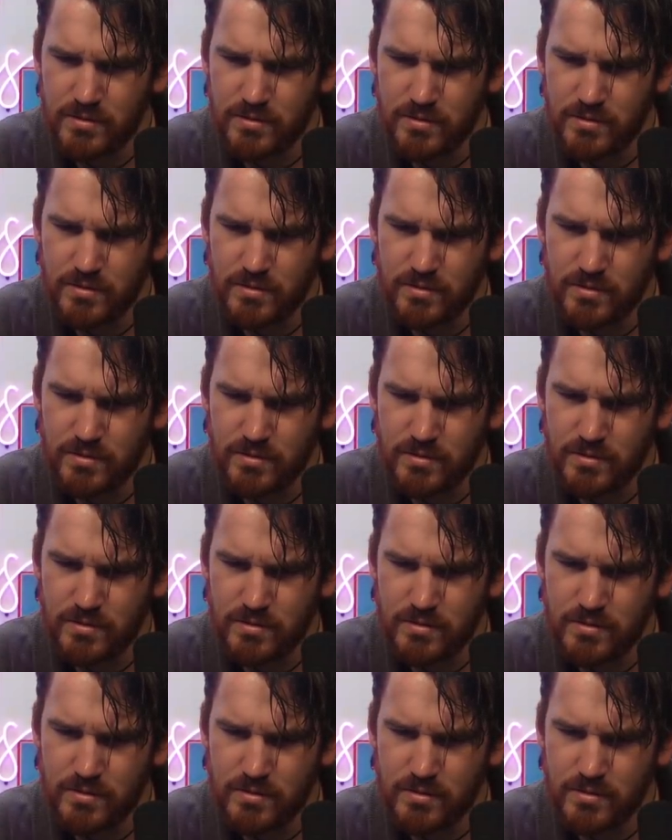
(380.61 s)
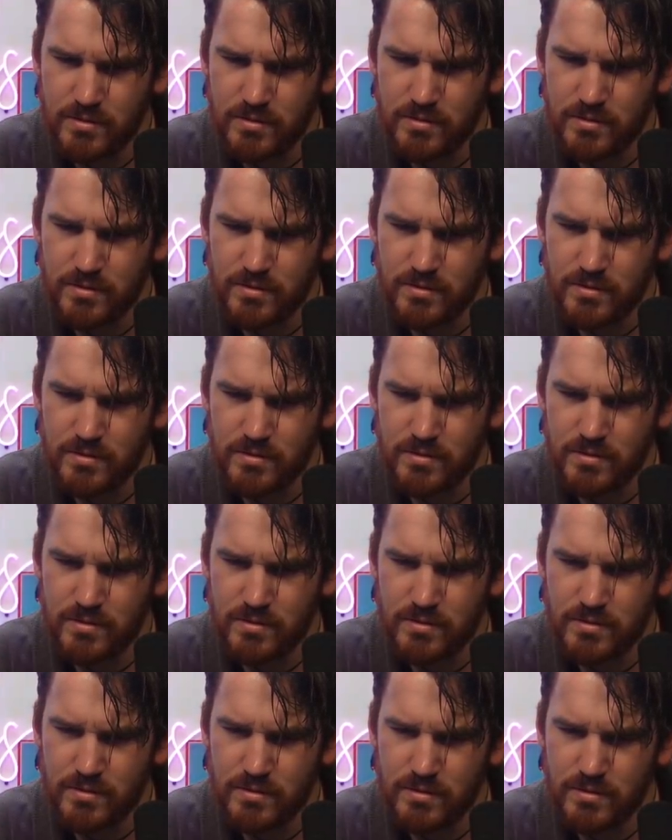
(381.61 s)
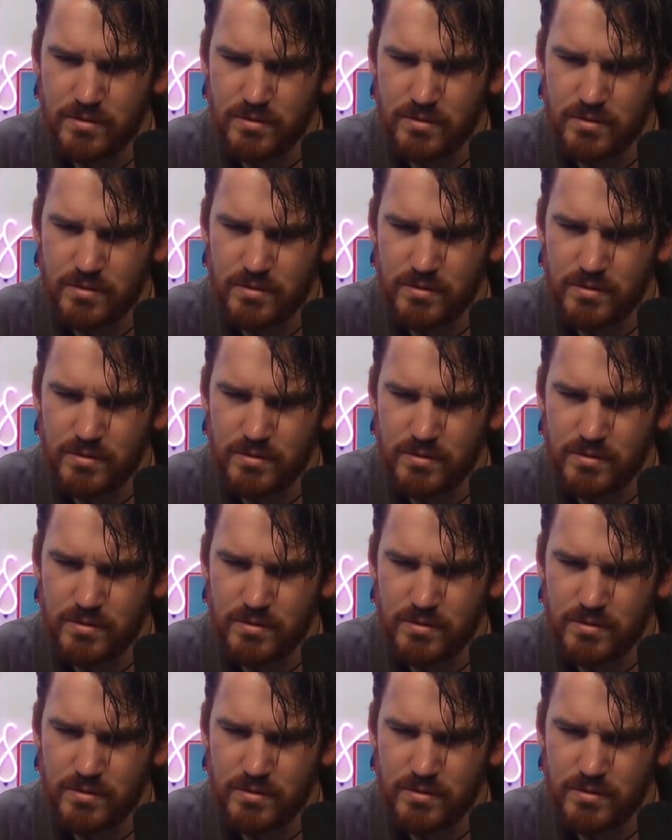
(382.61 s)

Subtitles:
No words are spoken by the person on screen.